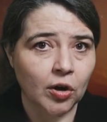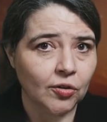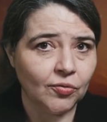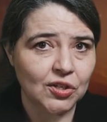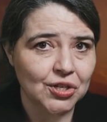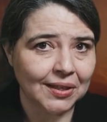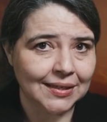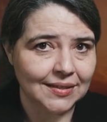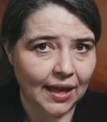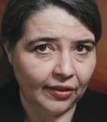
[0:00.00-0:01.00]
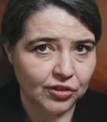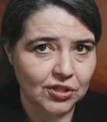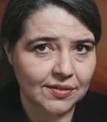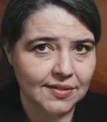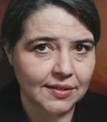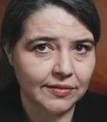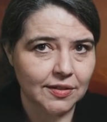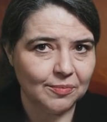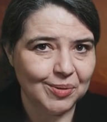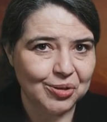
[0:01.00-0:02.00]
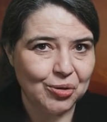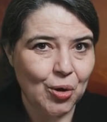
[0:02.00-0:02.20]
artificial intelligence system